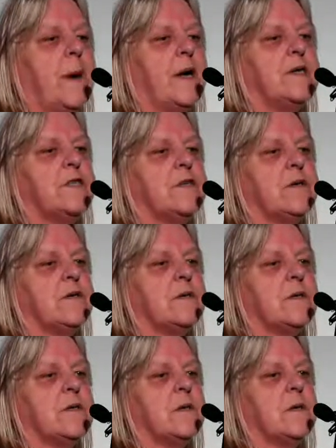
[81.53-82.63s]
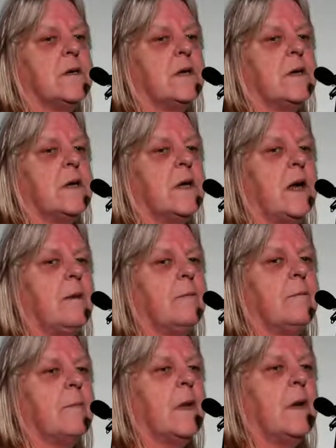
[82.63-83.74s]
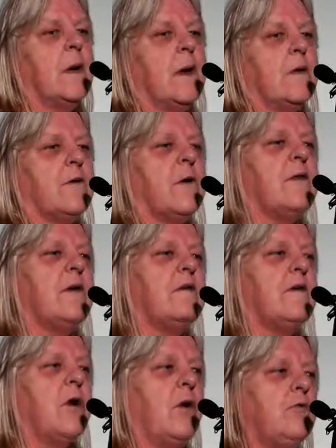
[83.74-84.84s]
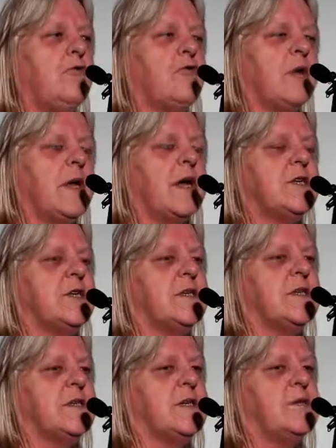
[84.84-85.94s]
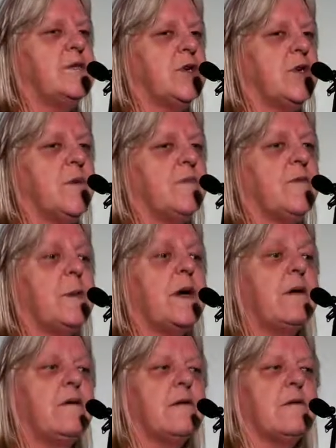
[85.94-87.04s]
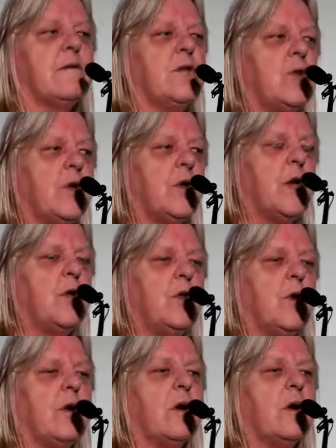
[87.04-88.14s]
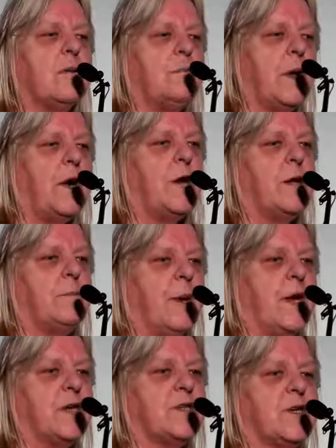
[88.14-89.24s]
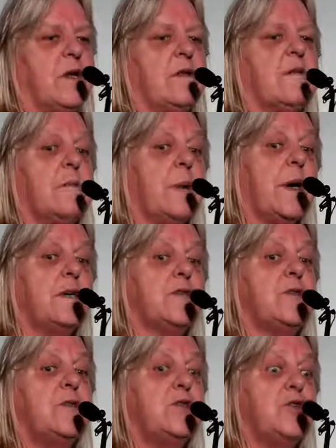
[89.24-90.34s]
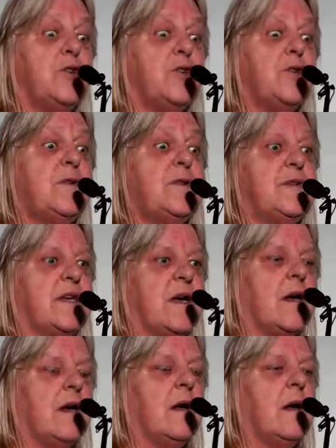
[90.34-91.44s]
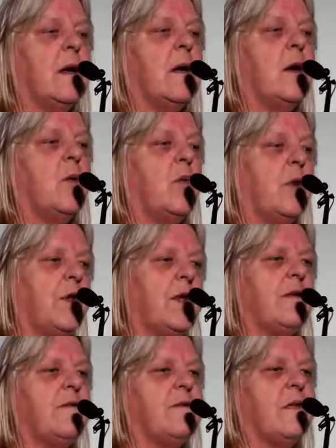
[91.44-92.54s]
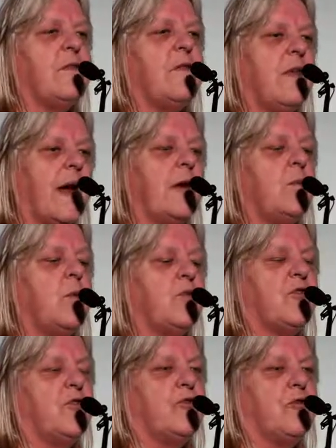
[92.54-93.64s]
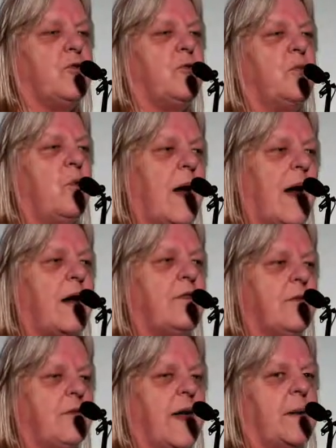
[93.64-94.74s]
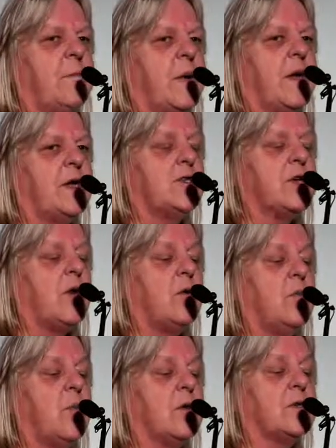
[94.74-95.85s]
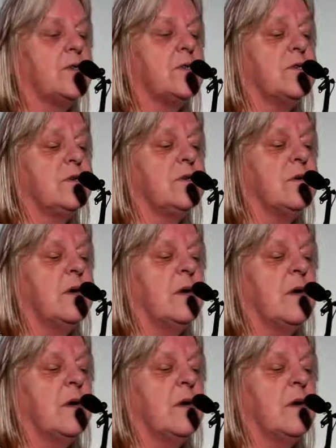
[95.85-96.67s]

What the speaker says: patient? Yeah? So these are contradictions in terms, because it's not a non-compliant patient, it's a patient choosing what it is that they want to do rather than being told what to do.